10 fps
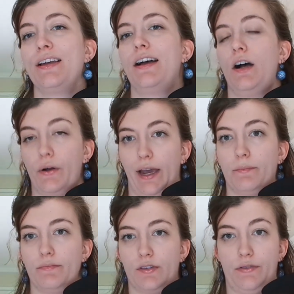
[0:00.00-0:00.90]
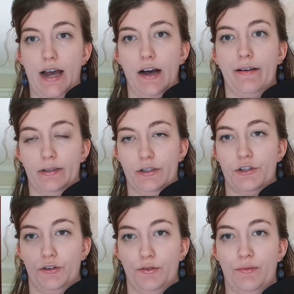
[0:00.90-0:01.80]
Okay, so now I'm going to
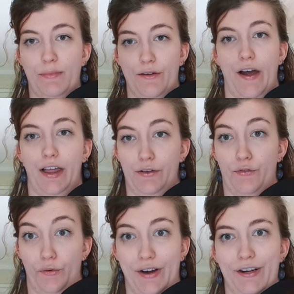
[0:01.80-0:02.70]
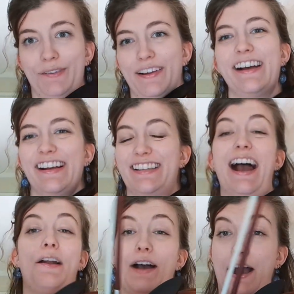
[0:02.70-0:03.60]
tune my violin for real because I
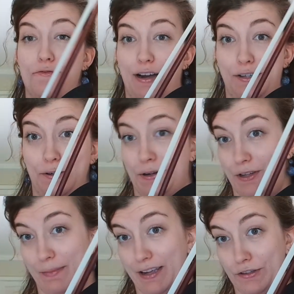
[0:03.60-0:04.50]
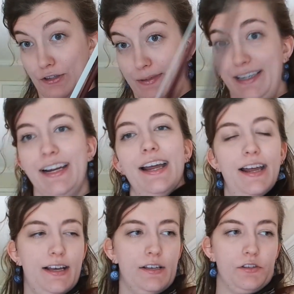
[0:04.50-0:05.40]
don't have fine tuners on my instrument.
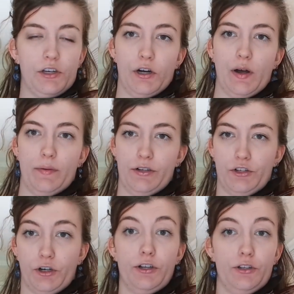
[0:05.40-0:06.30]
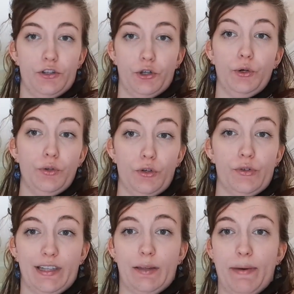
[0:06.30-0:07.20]
So I'm going to tune
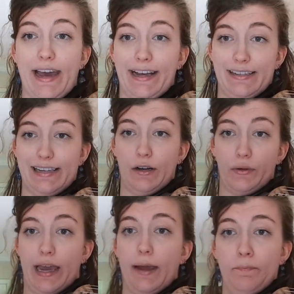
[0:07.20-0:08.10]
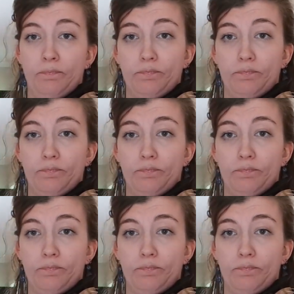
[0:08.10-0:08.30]
using the pegs now, okay?